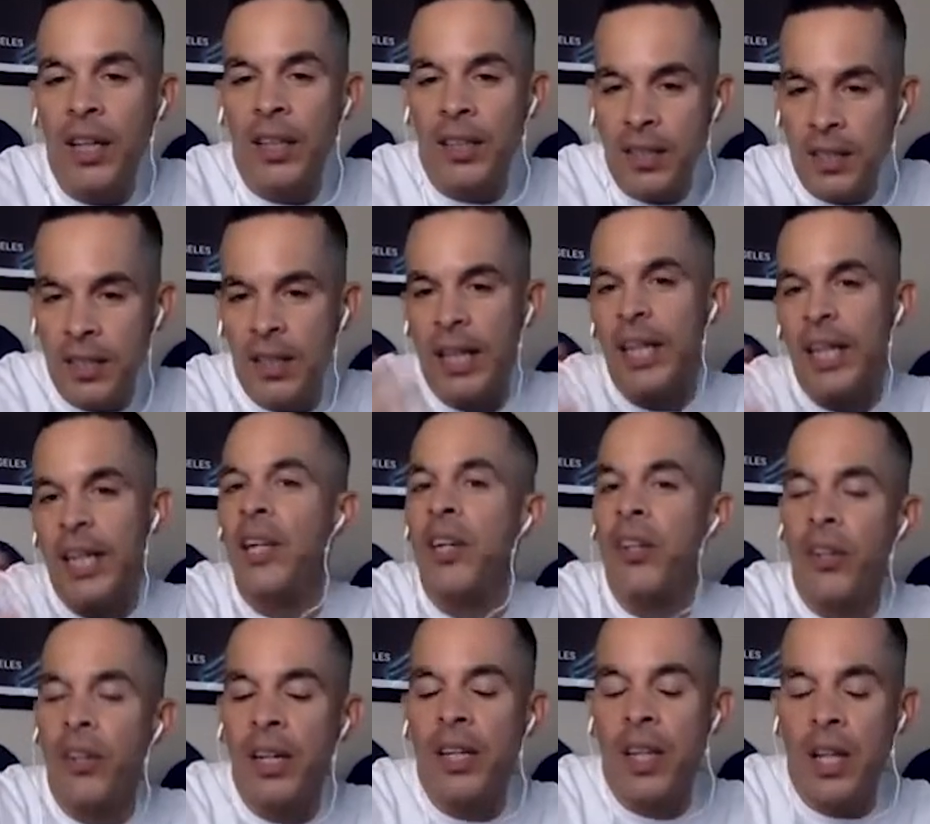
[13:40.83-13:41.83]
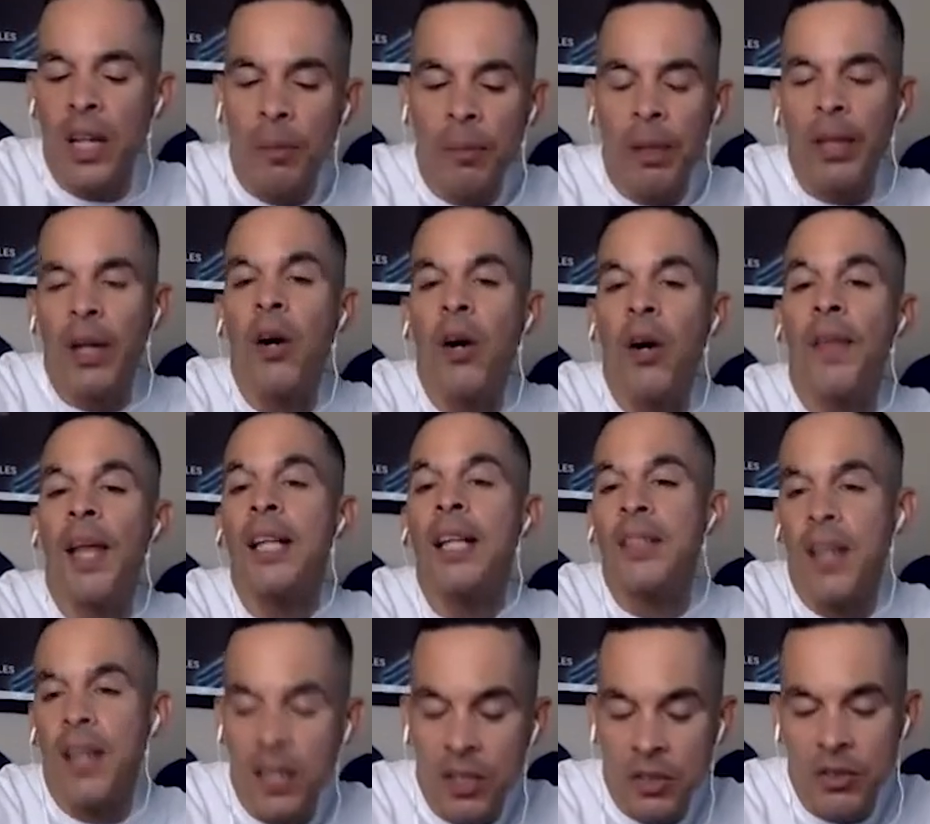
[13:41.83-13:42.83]
And so I hear it and then I'm like, oh, that's
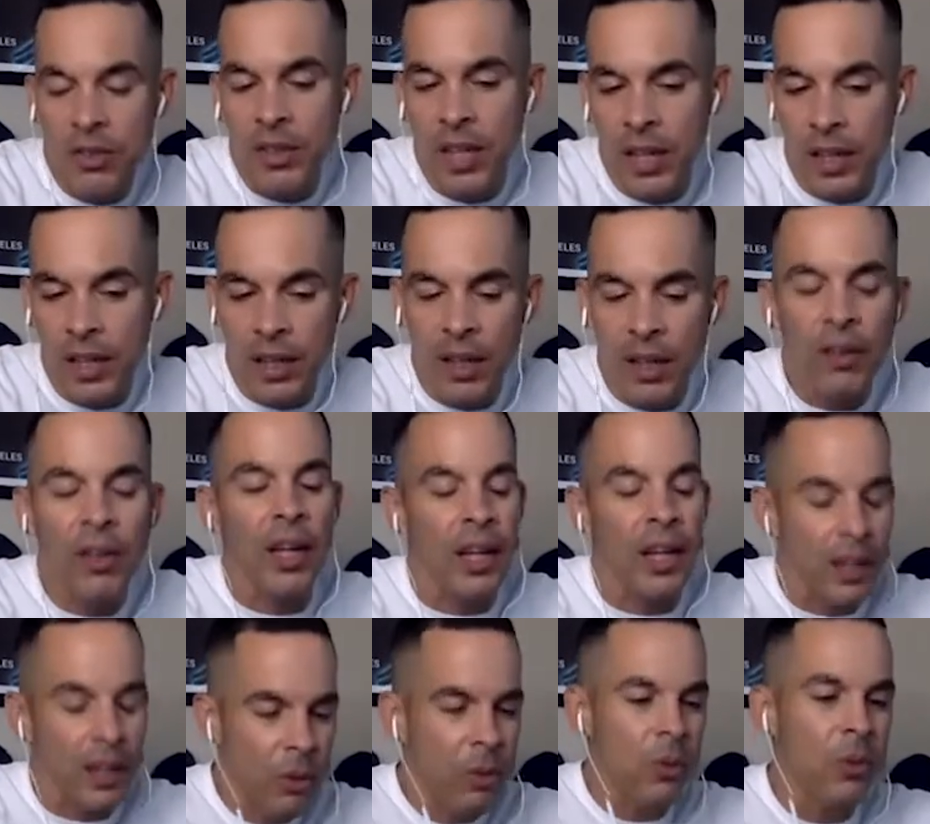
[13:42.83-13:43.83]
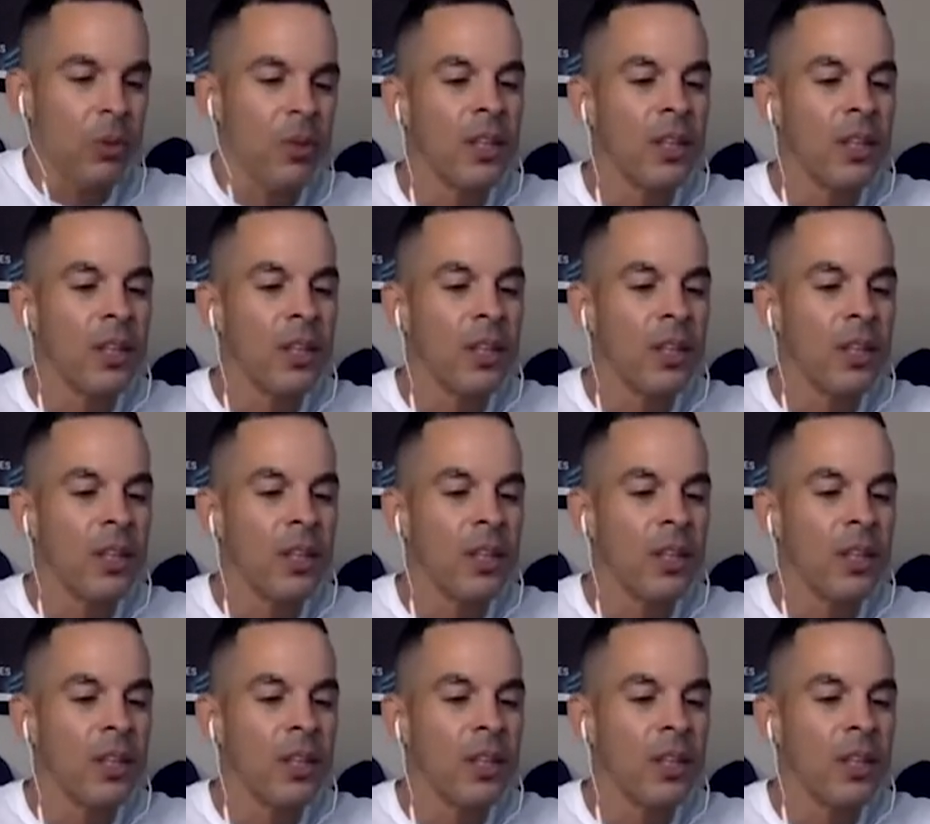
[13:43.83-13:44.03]
how you say it. Okay, cool.